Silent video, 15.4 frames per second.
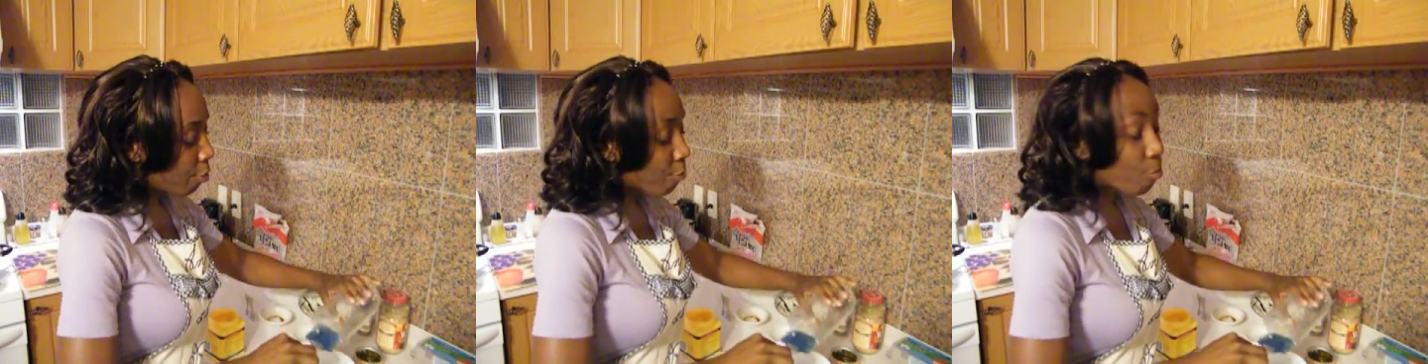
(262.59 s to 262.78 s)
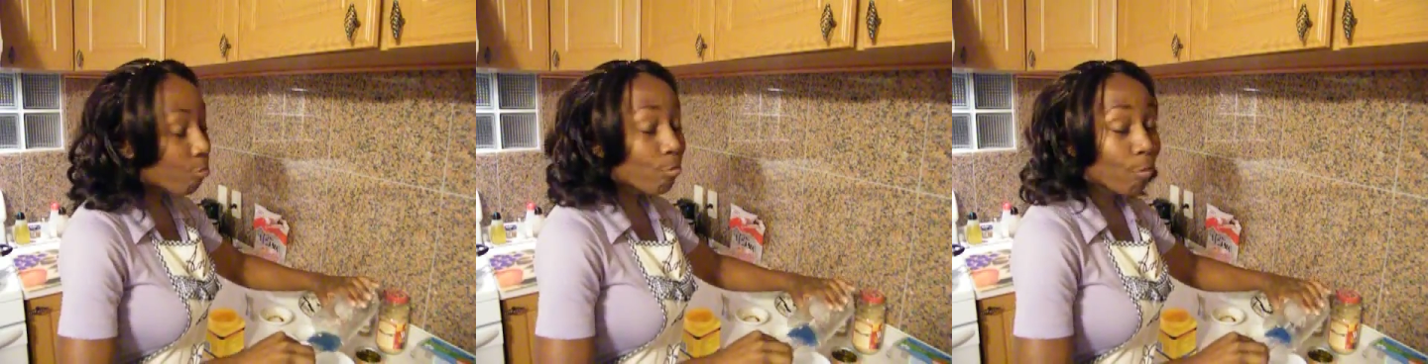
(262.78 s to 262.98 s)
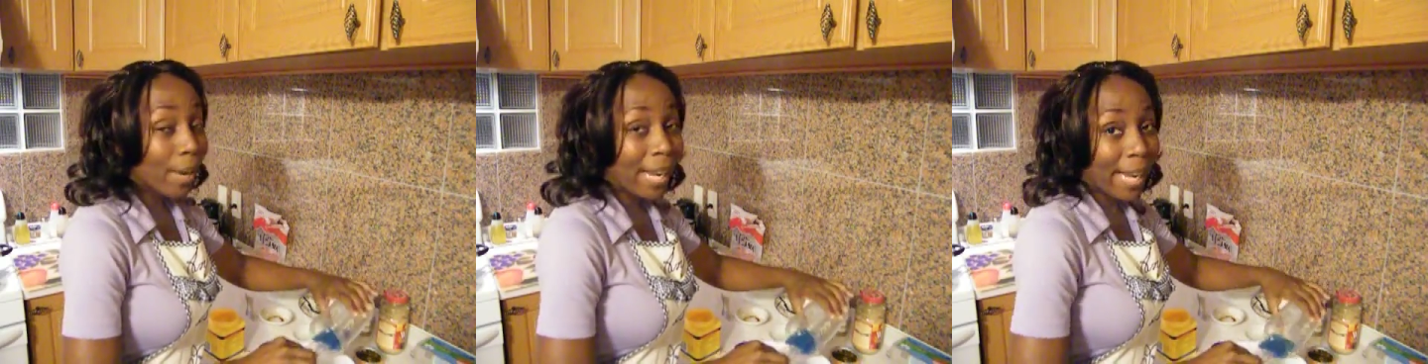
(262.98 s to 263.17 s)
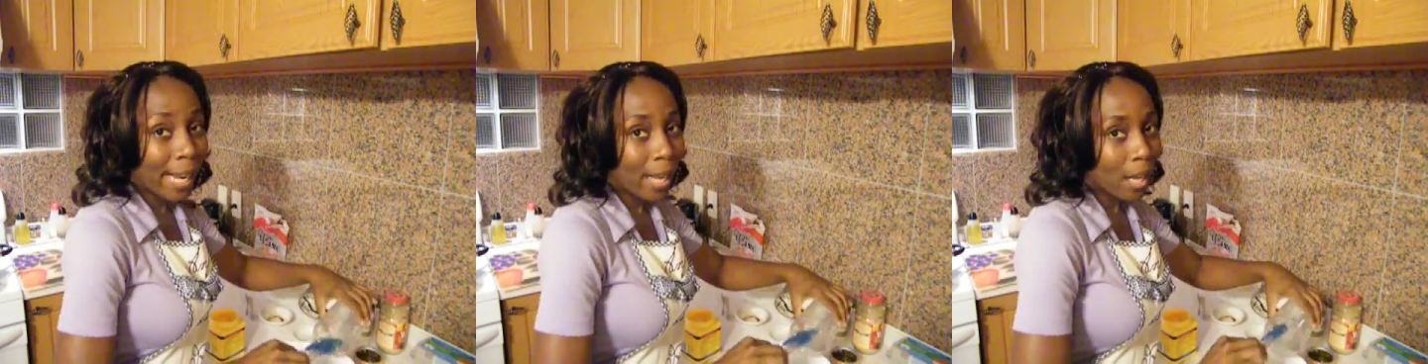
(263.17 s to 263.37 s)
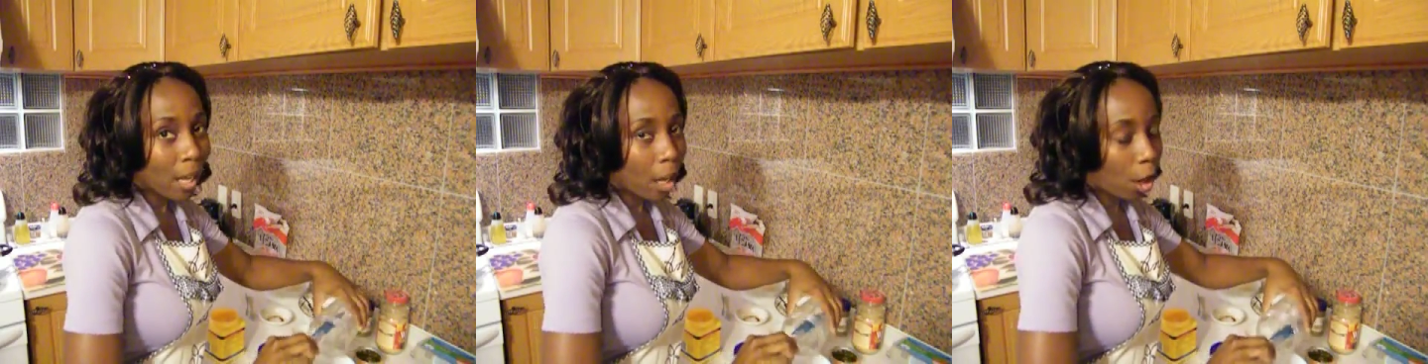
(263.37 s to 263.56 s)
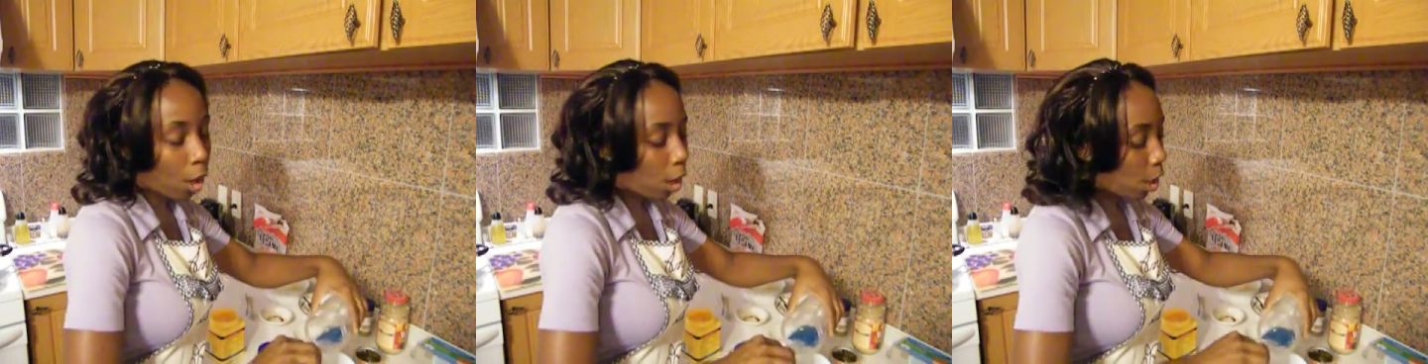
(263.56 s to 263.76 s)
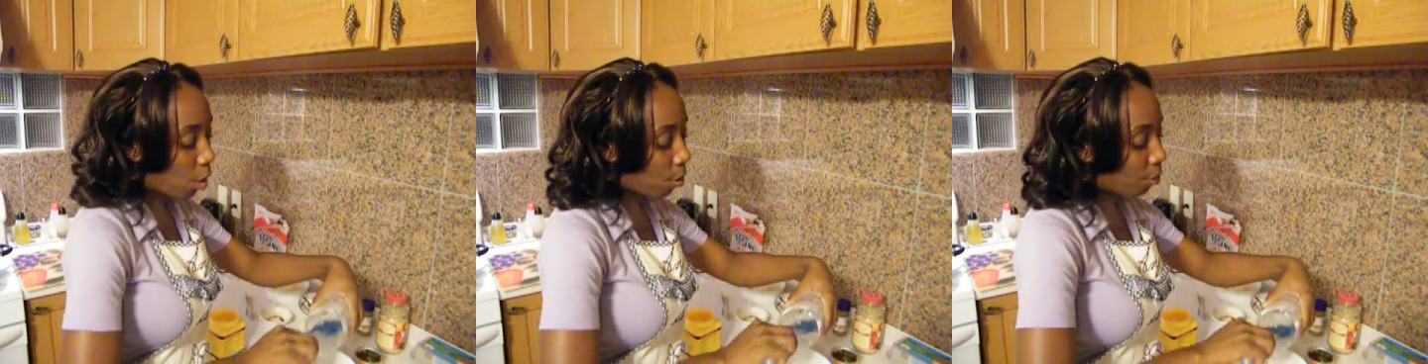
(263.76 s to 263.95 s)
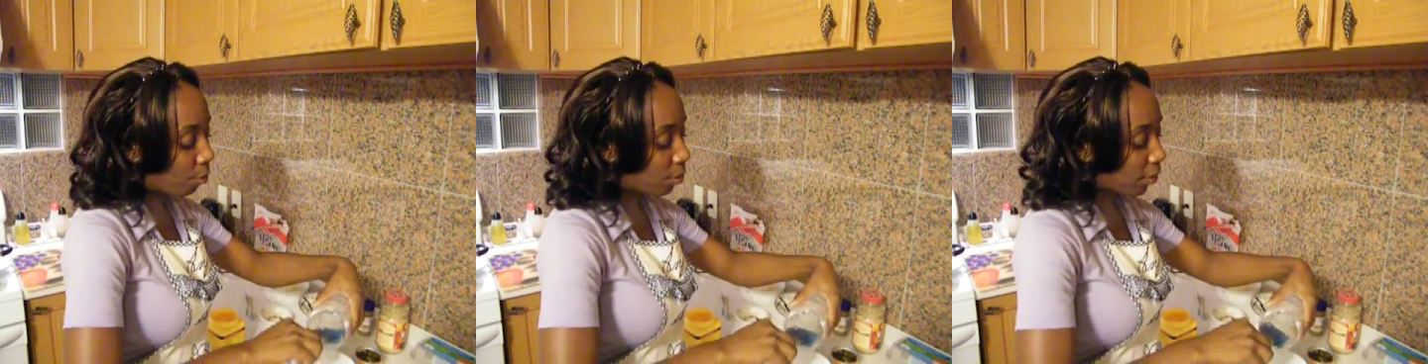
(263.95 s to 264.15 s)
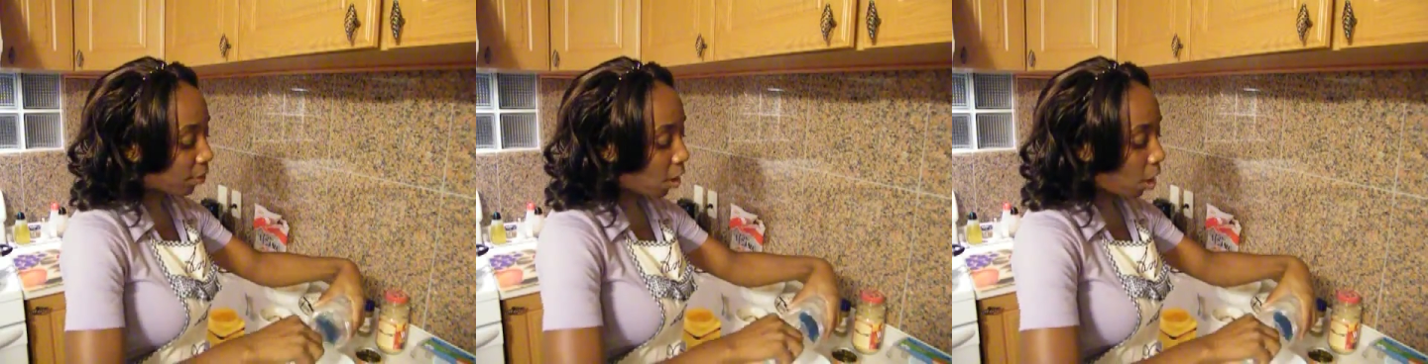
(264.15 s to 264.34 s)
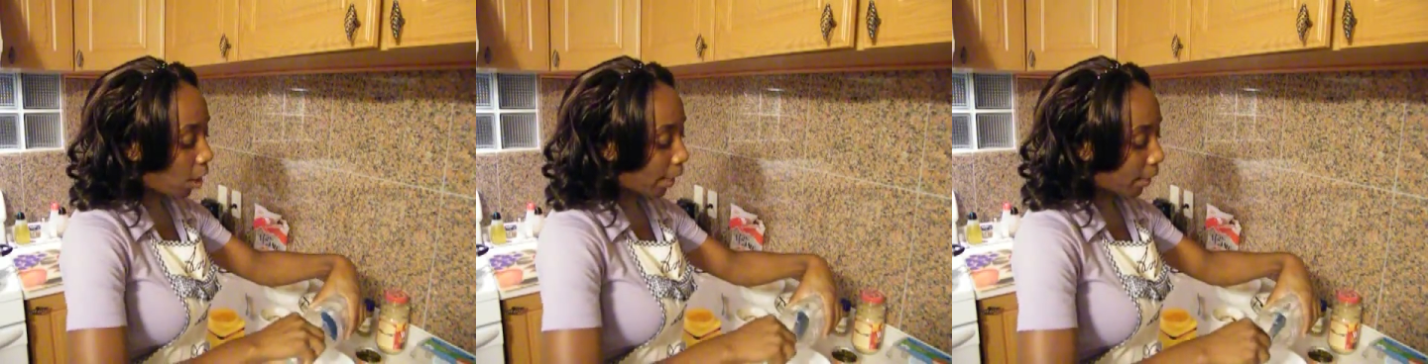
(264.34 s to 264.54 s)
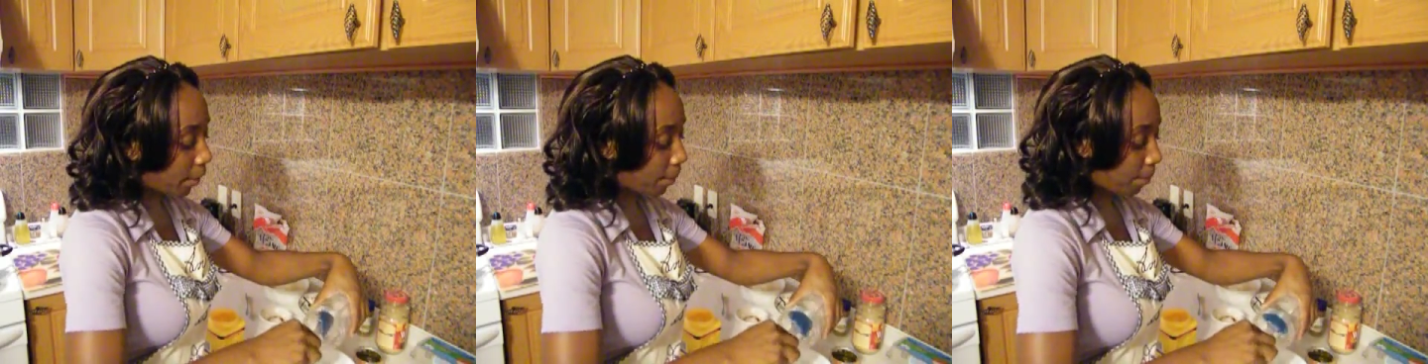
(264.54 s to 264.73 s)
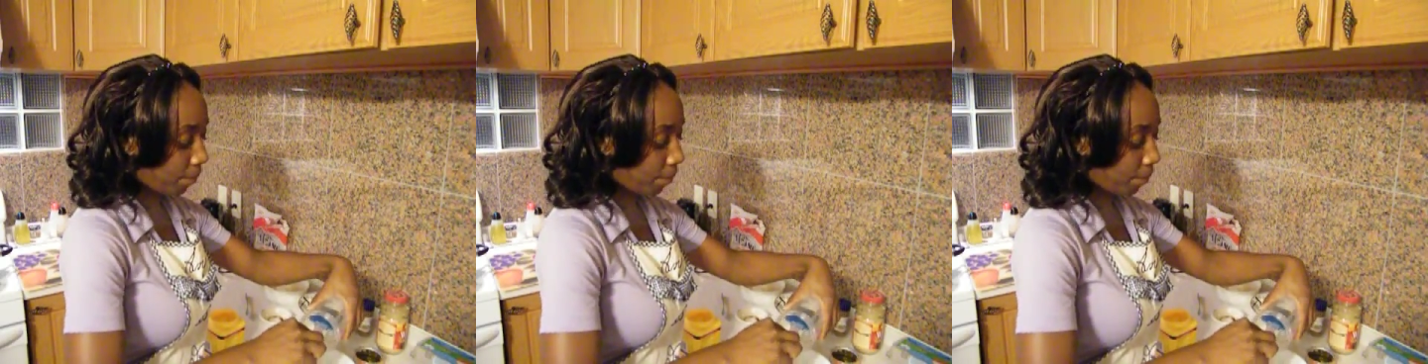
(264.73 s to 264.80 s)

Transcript: 3 cloves of garlic.